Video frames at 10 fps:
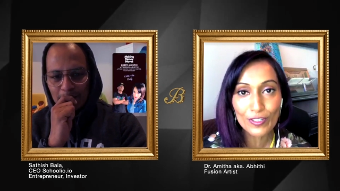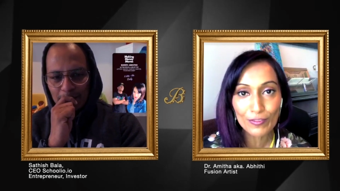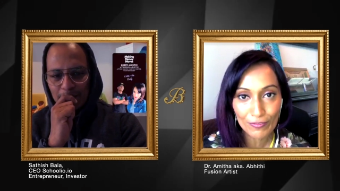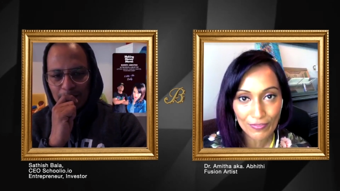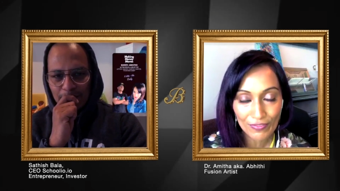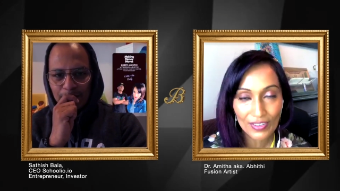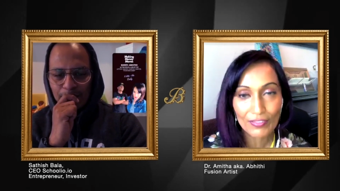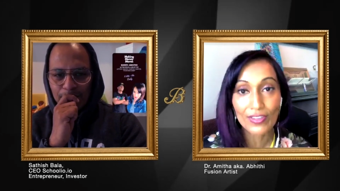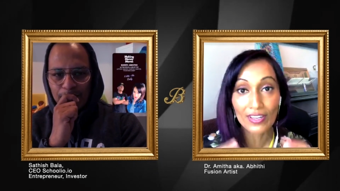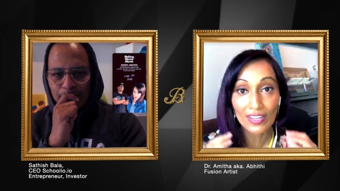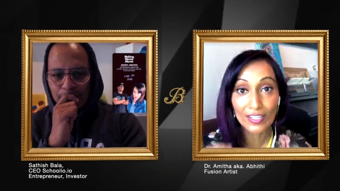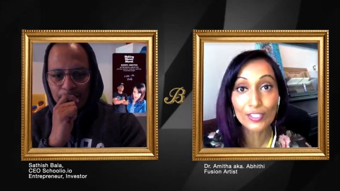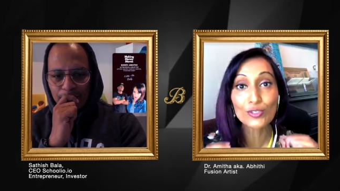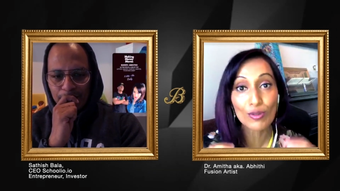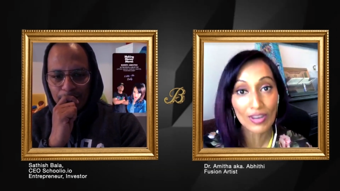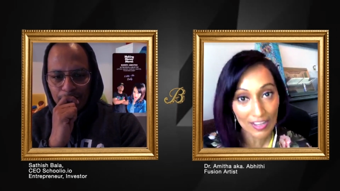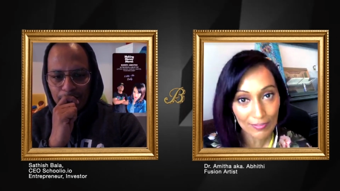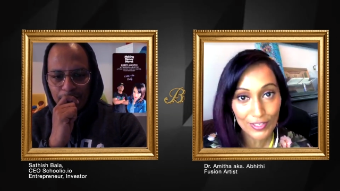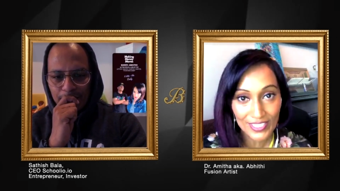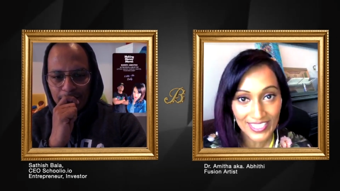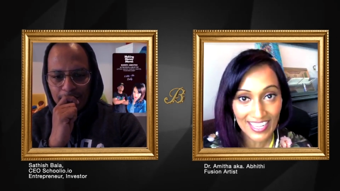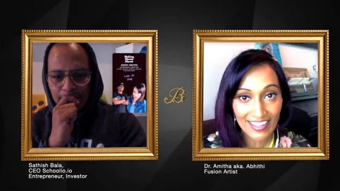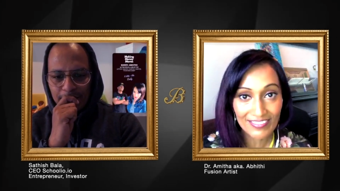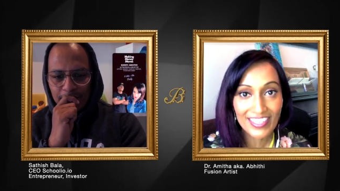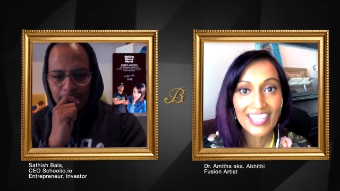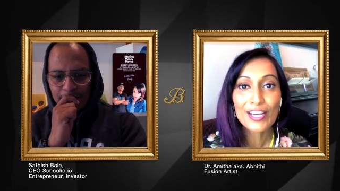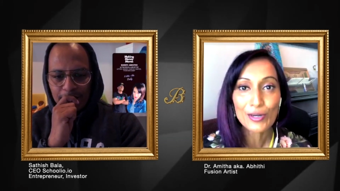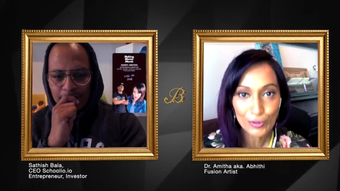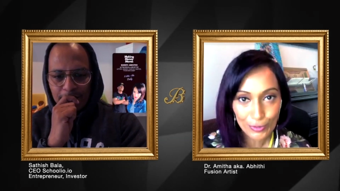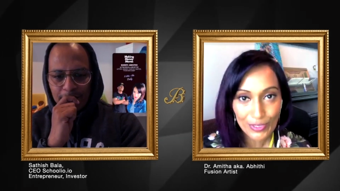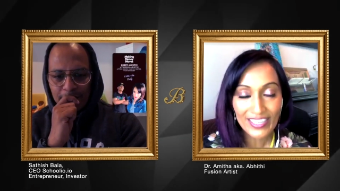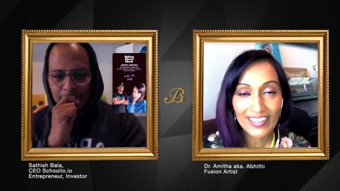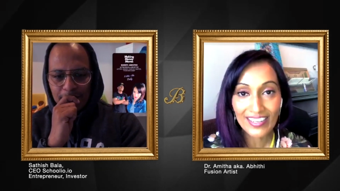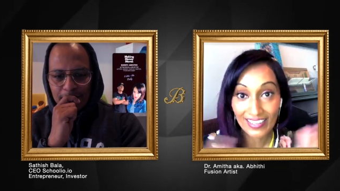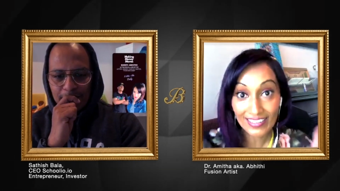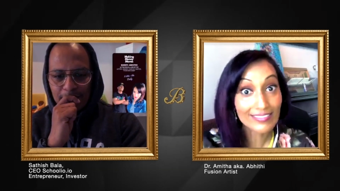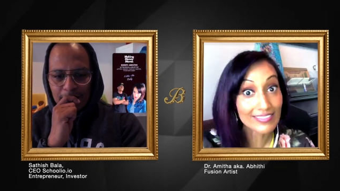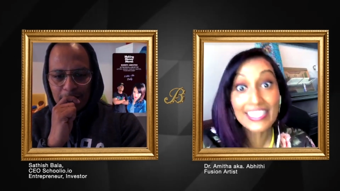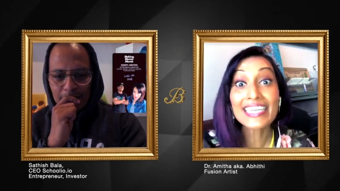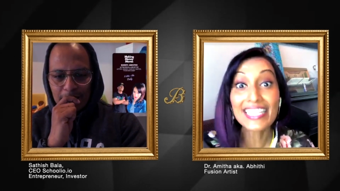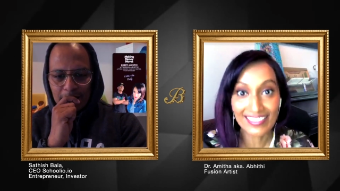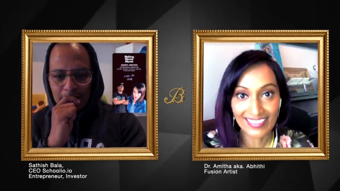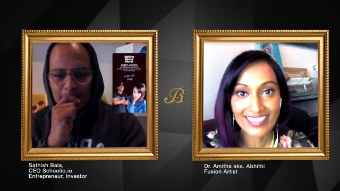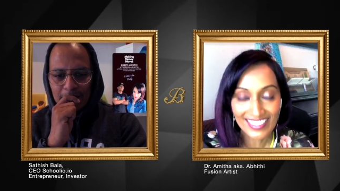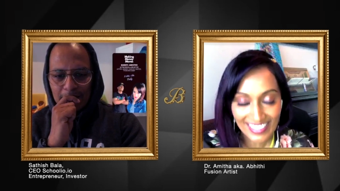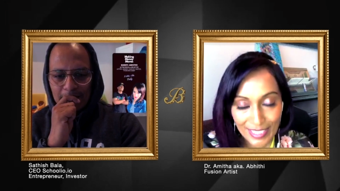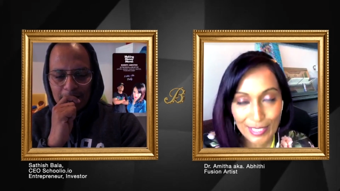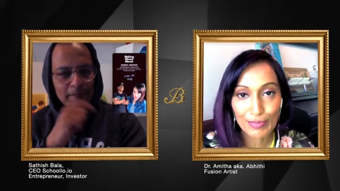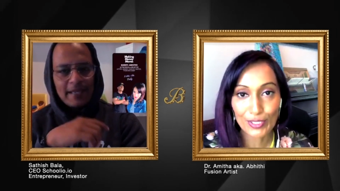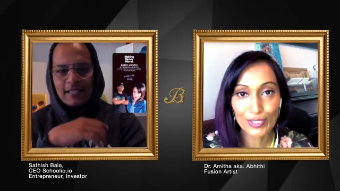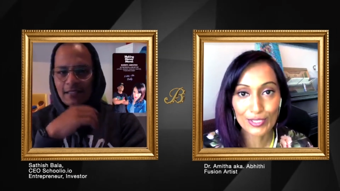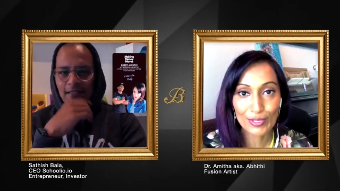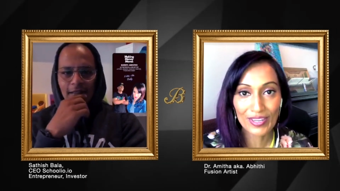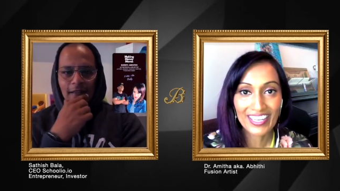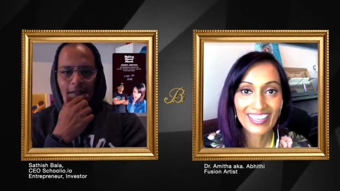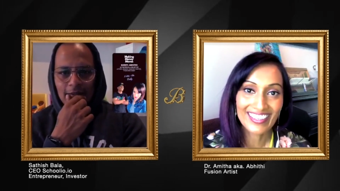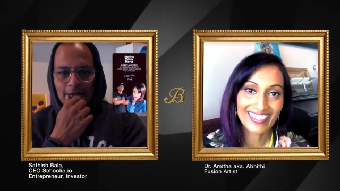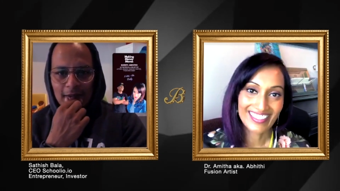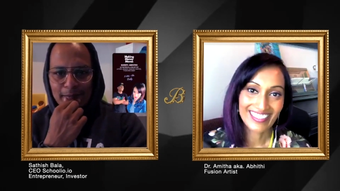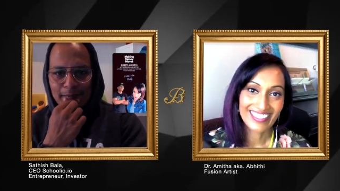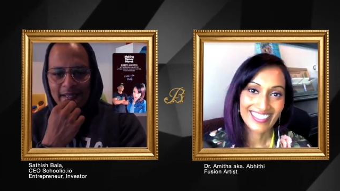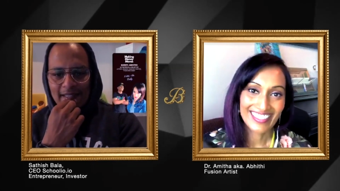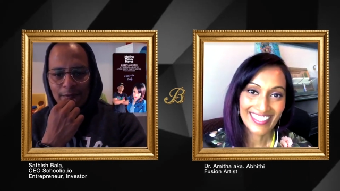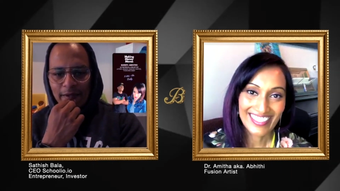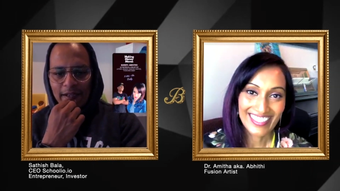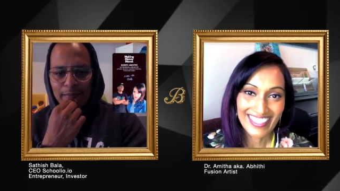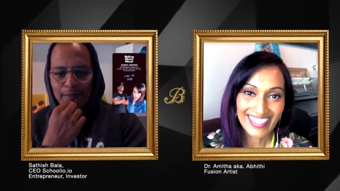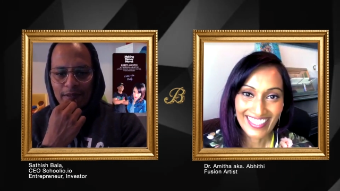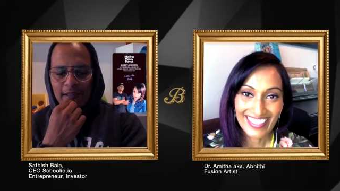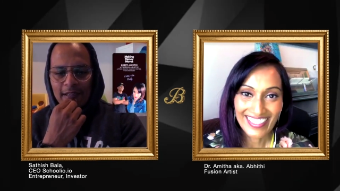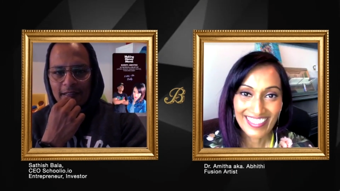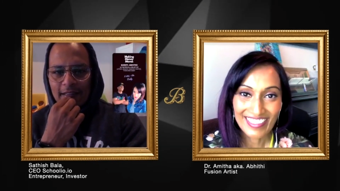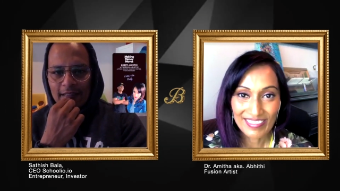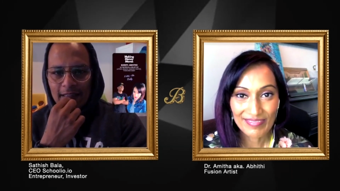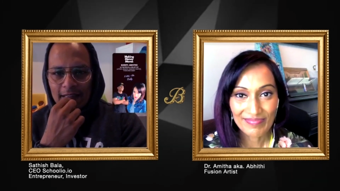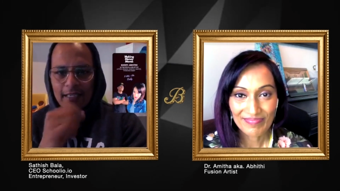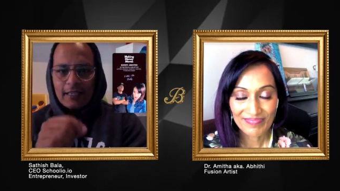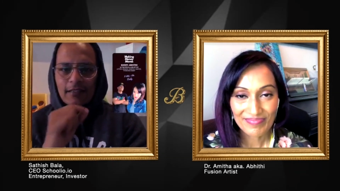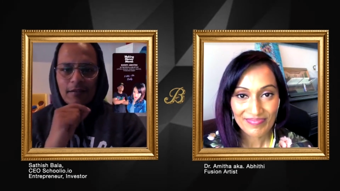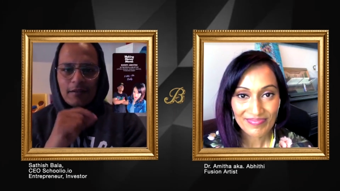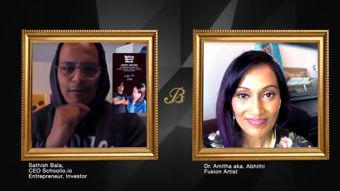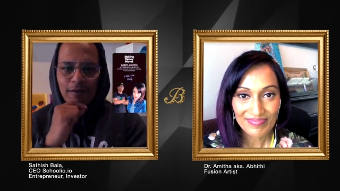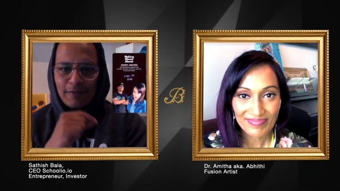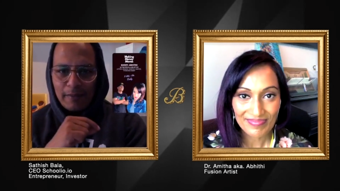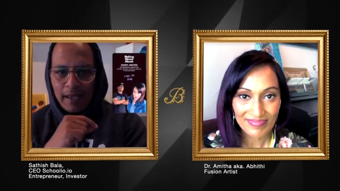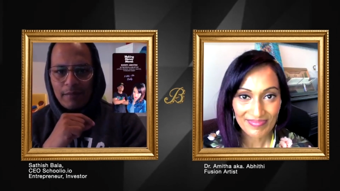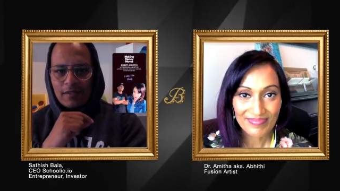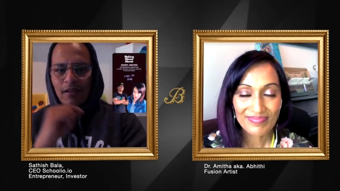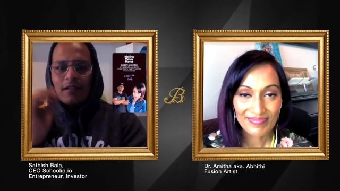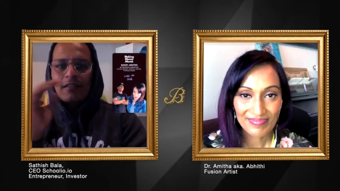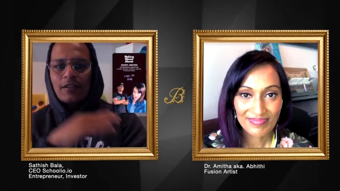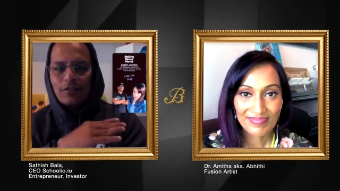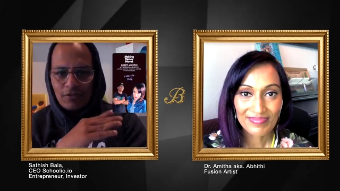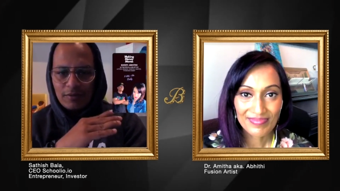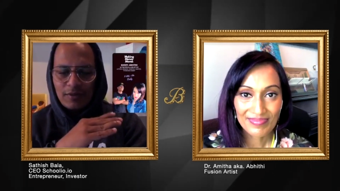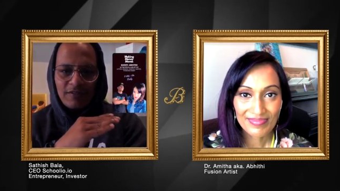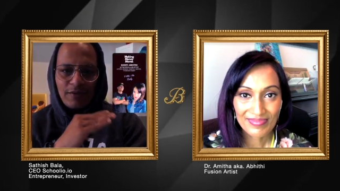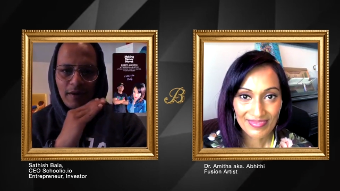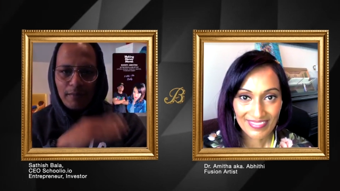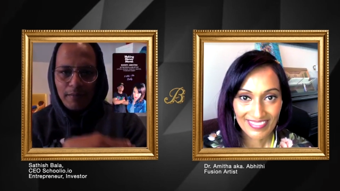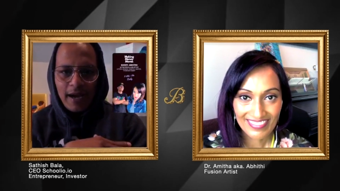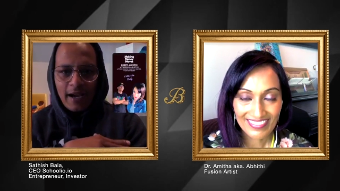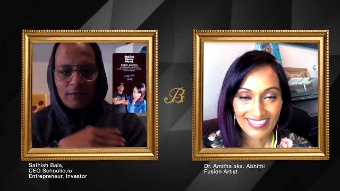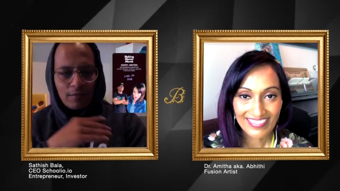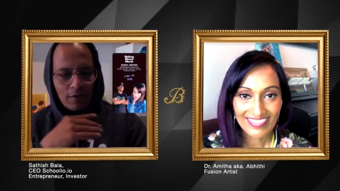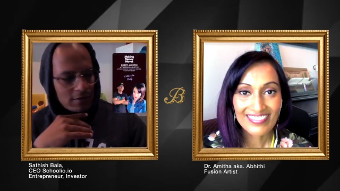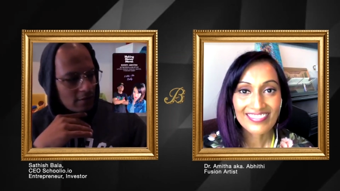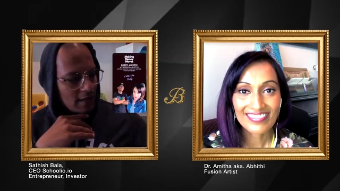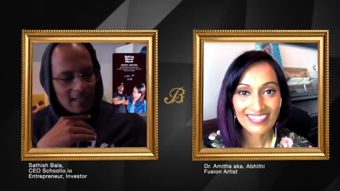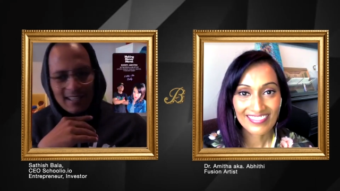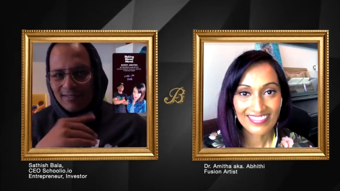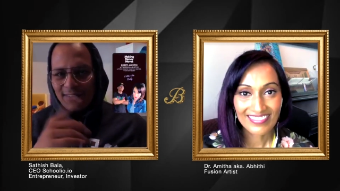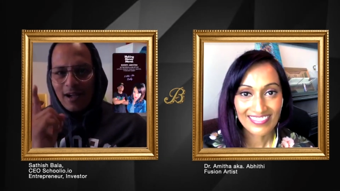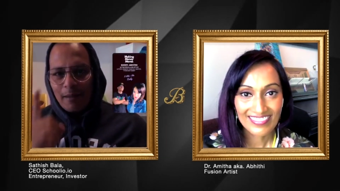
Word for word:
Speaker 1: f- learn to love yourself reading, uh, reading this Amazing. book. So
Speaker 2: Amazing. We're going to put the link to the book from Amazon in the description if you want to buy it. We're also going to give a copy